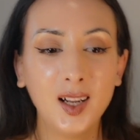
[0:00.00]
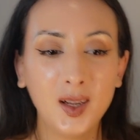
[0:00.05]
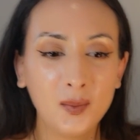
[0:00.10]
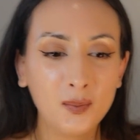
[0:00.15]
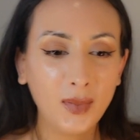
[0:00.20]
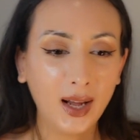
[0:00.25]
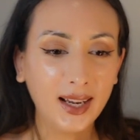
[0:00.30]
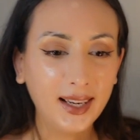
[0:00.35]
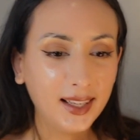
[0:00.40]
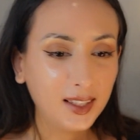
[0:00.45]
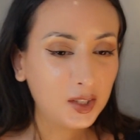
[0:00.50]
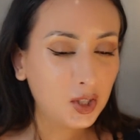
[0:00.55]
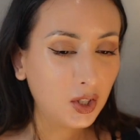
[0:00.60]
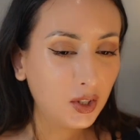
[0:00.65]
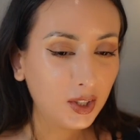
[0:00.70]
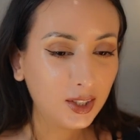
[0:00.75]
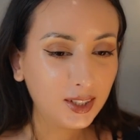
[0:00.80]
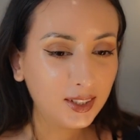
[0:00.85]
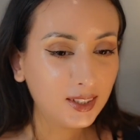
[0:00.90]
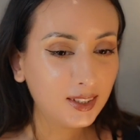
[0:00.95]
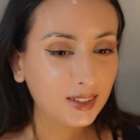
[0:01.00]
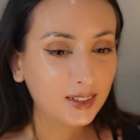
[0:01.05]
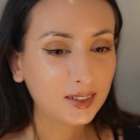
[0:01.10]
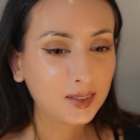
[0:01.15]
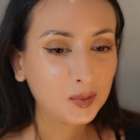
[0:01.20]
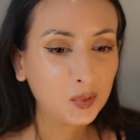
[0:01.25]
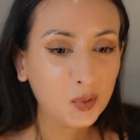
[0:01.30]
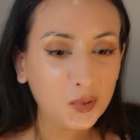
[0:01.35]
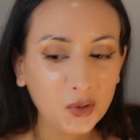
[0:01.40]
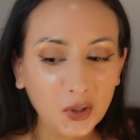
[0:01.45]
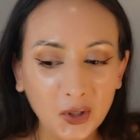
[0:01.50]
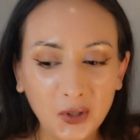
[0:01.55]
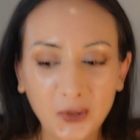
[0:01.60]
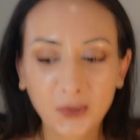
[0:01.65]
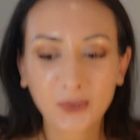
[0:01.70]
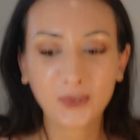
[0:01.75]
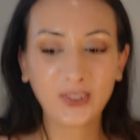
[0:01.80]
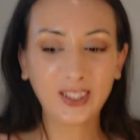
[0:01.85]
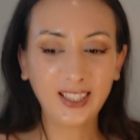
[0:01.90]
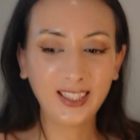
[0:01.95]
Manato with the
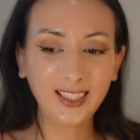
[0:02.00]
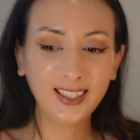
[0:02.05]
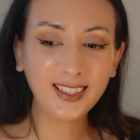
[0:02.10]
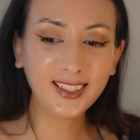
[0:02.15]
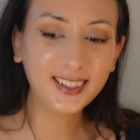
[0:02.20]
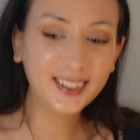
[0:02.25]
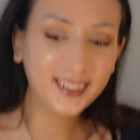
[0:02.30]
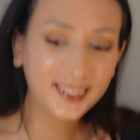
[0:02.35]
green.